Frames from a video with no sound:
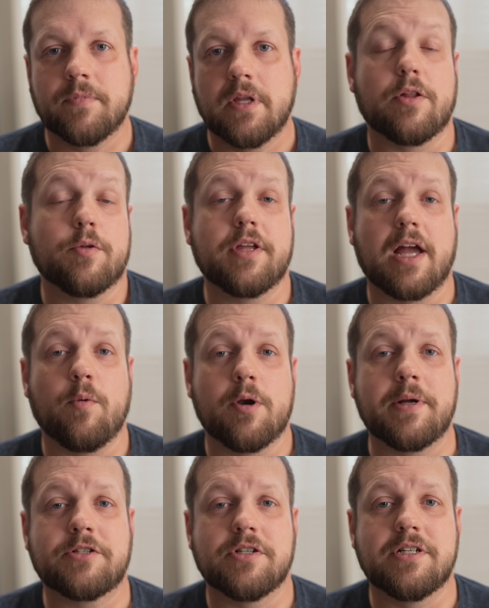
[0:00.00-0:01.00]
The other thing I want
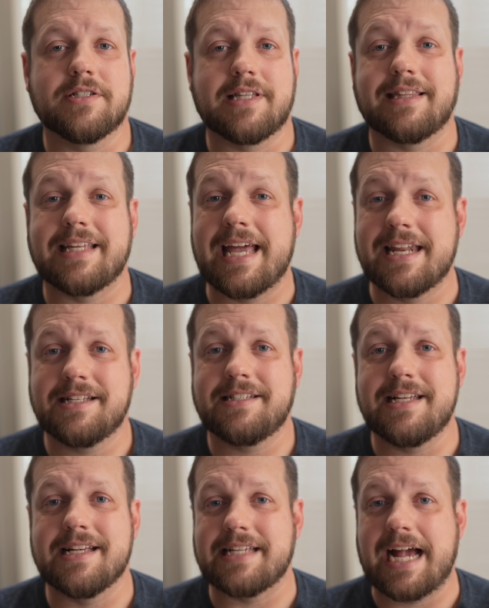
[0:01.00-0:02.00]
to mention is that the
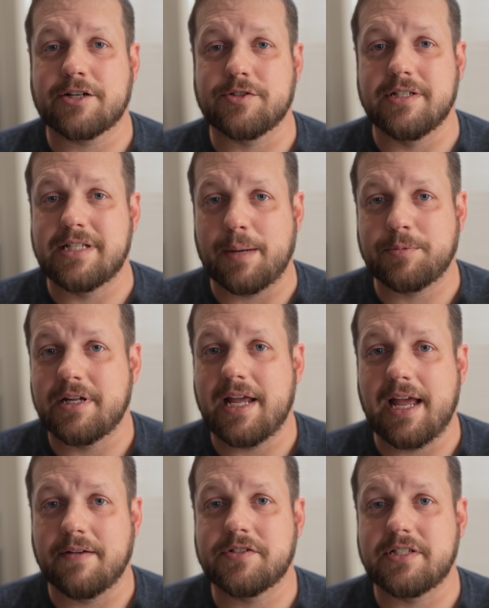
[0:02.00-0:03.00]
NEC has actually adopted
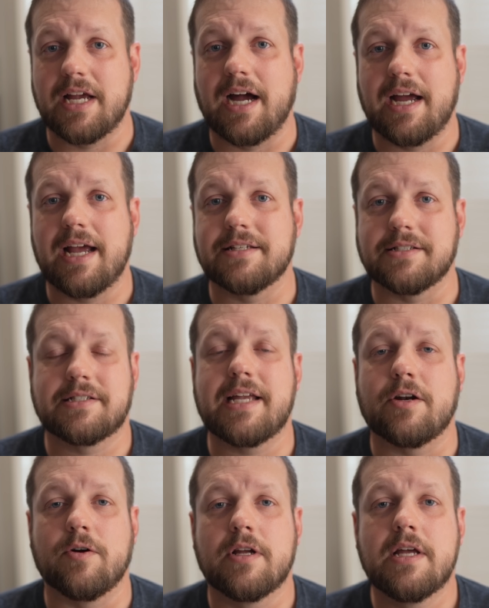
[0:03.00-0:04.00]
AFCI as a
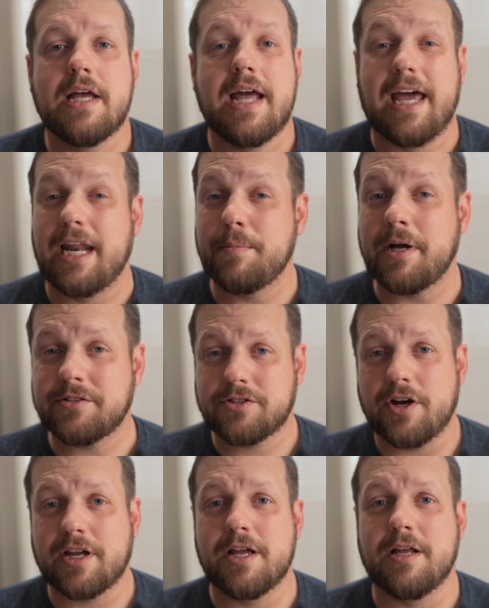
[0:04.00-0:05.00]
standard. And I'm not
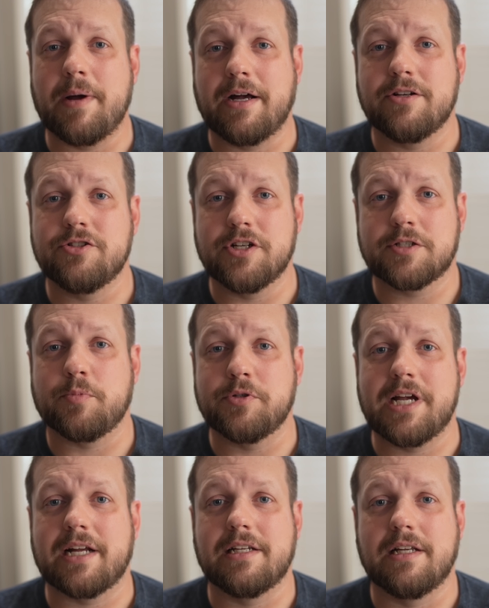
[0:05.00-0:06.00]
talking about just
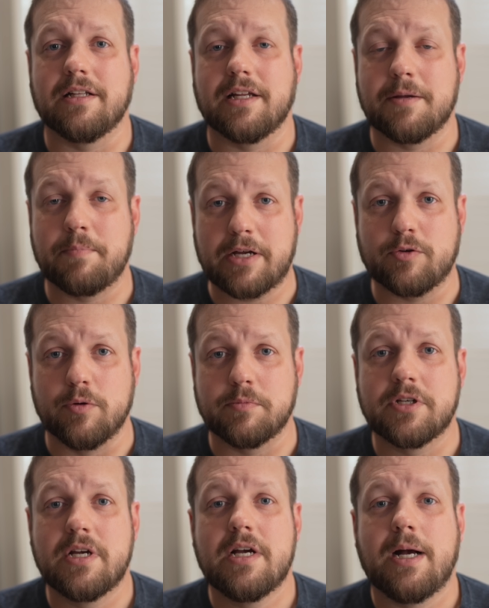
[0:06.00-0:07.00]
protecting like
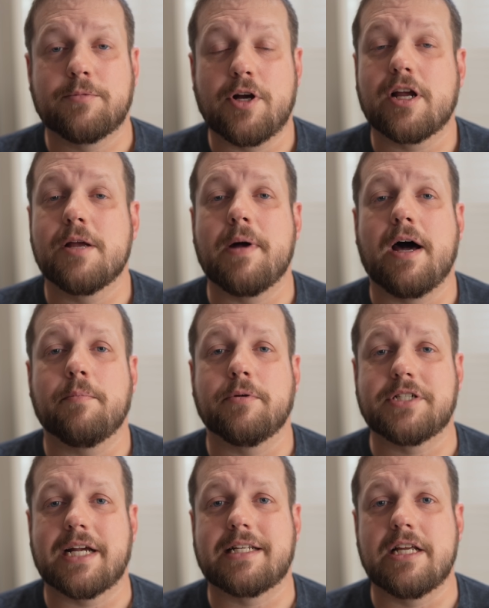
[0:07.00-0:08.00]
bedrooms. I'm talking about
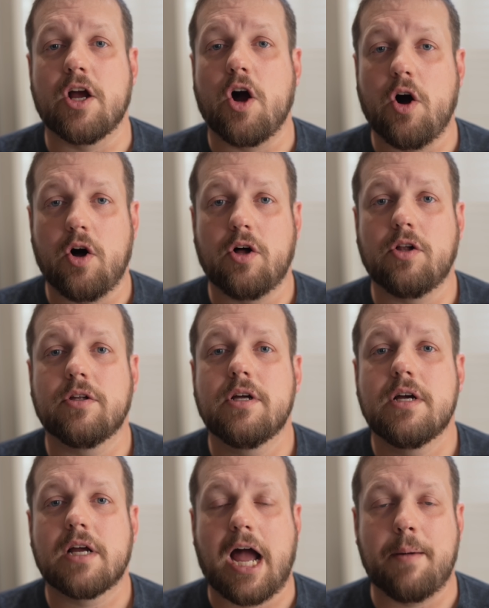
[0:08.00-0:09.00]
protecting all
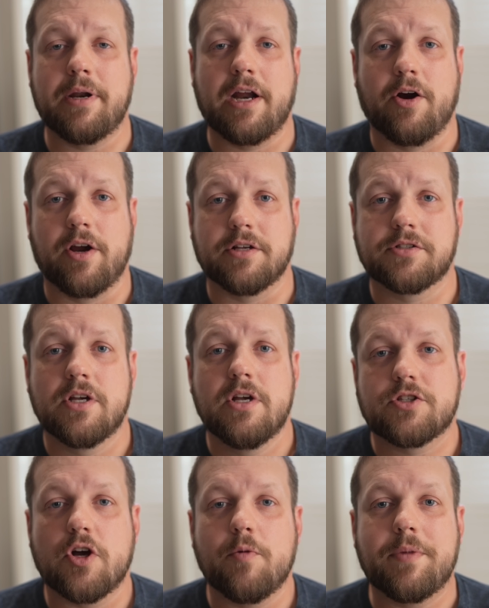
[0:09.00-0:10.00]
common areas.
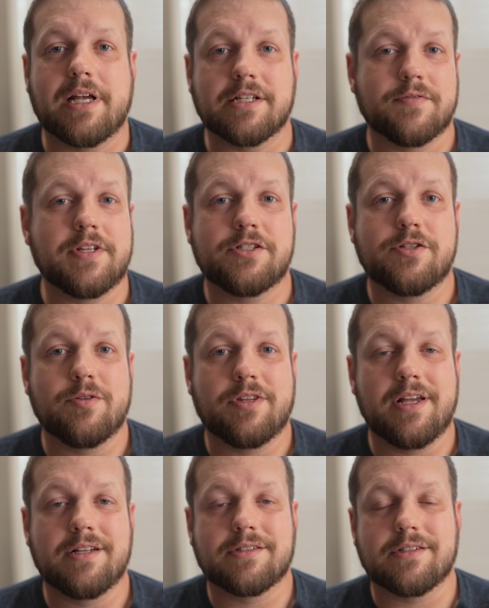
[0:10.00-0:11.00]
So because of these two
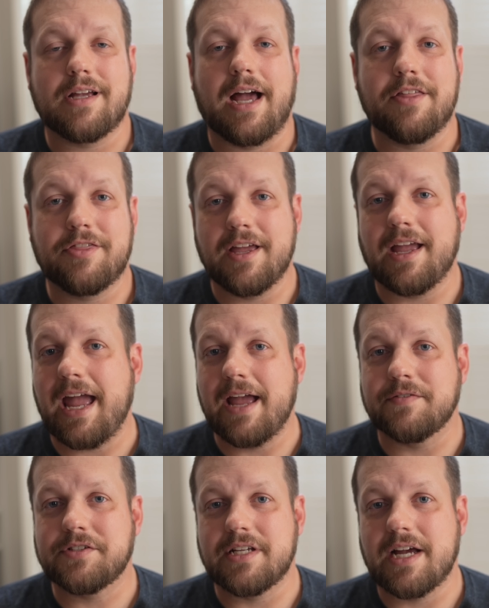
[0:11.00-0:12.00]
things, I think
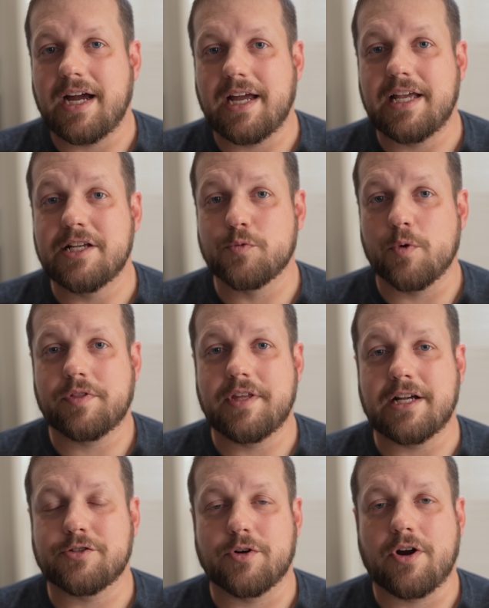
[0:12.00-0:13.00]
AFCI is worth the
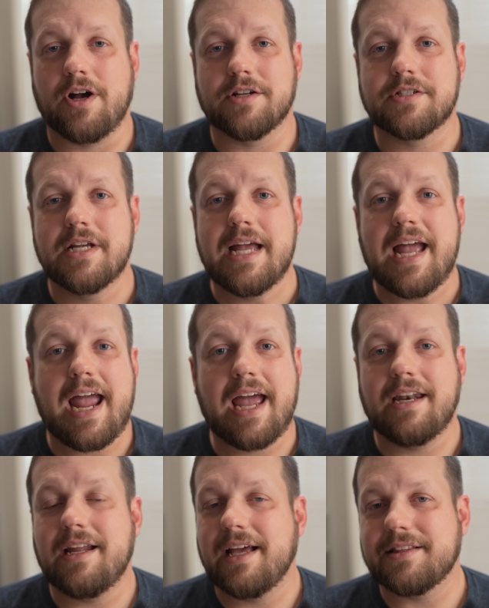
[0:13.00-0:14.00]
extra cost.
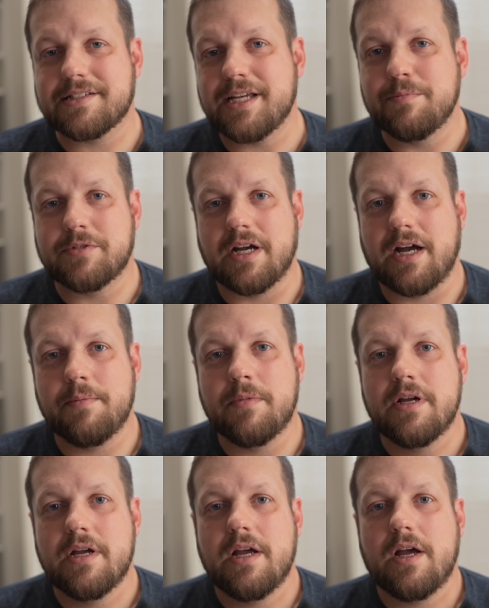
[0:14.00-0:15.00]
And at the same time,
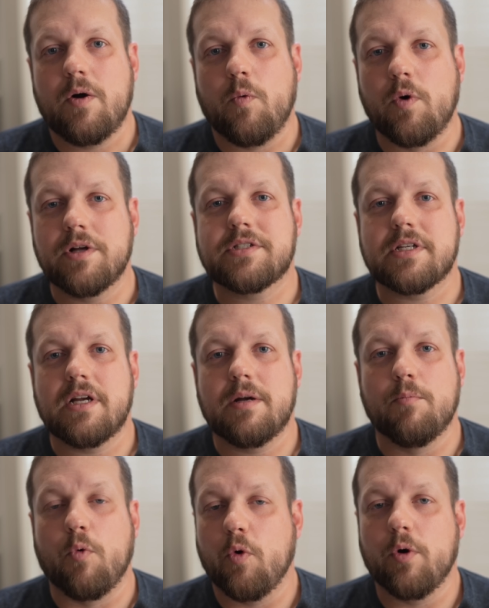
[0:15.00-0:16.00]
once
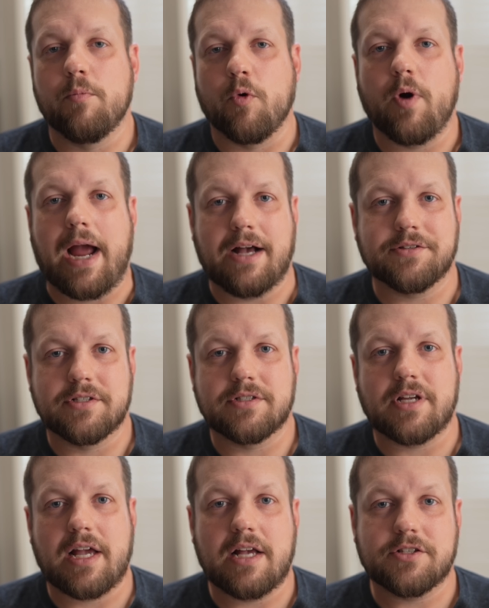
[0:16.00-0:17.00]
more and more
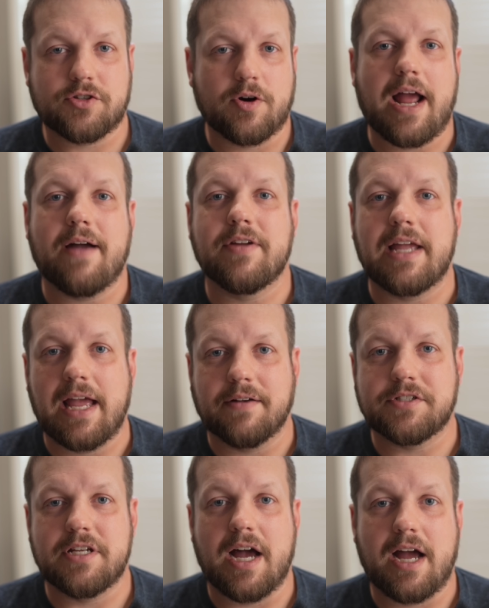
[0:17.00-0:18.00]
houses start having
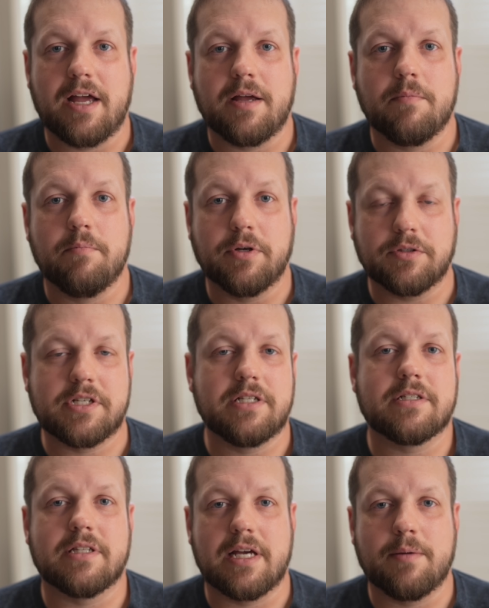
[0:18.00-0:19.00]
AFCI built
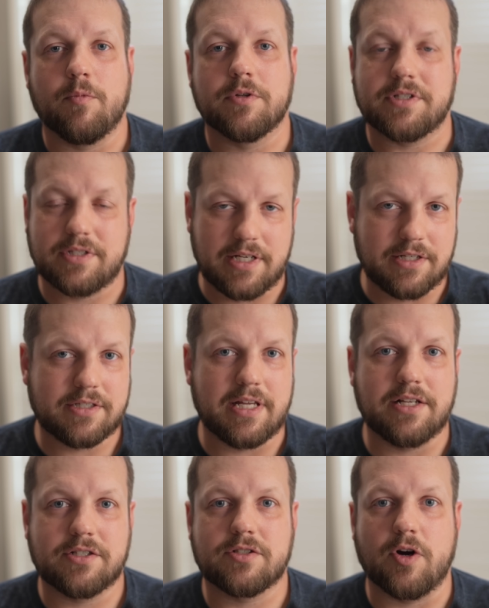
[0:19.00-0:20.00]
into them, once these
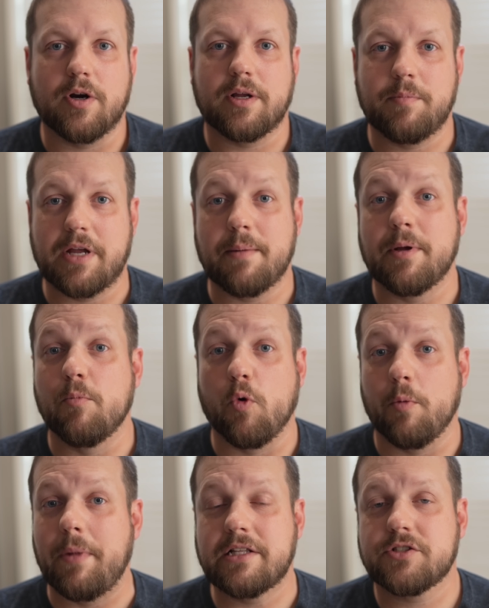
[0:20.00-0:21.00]
things start becoming
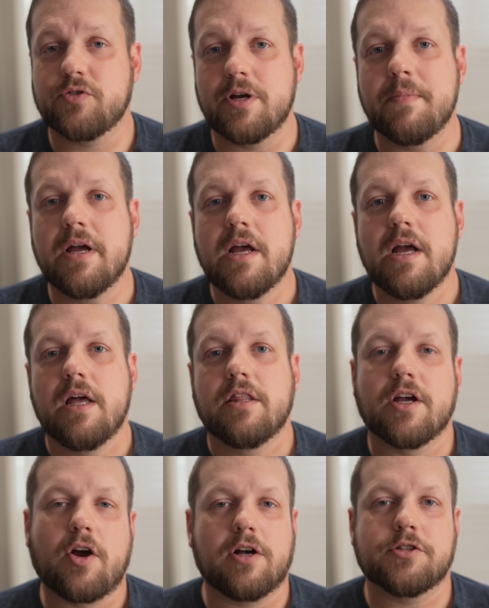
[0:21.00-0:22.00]
more mainstream,
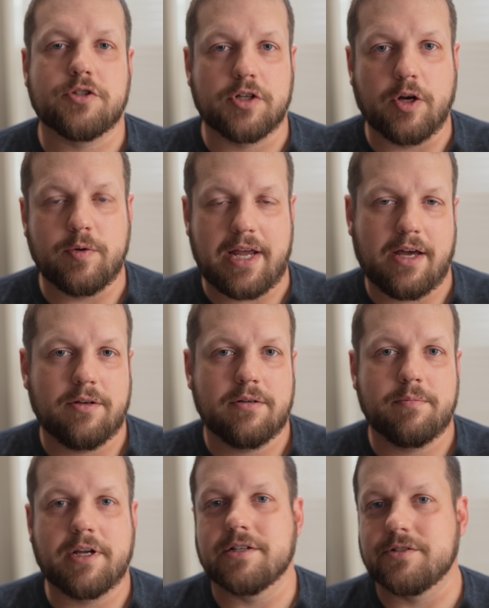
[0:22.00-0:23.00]
the cost should go down
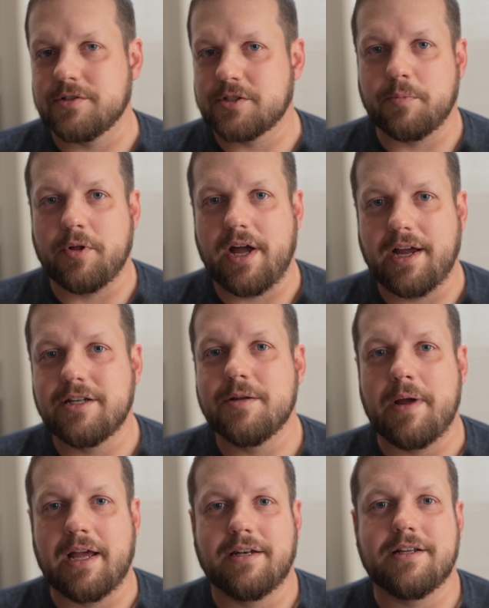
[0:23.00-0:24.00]
because of the supply and
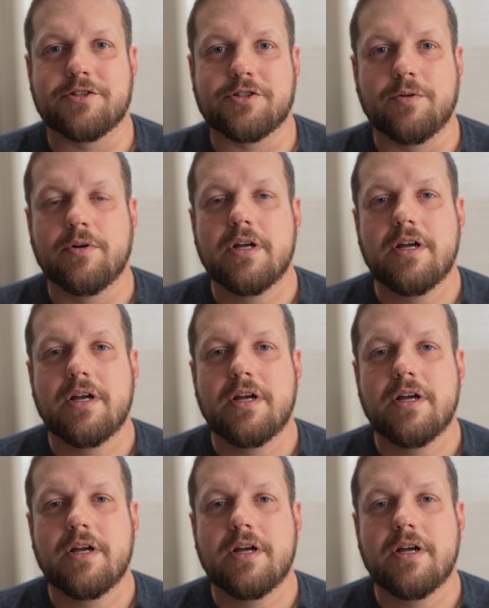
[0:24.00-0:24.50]
demand issue.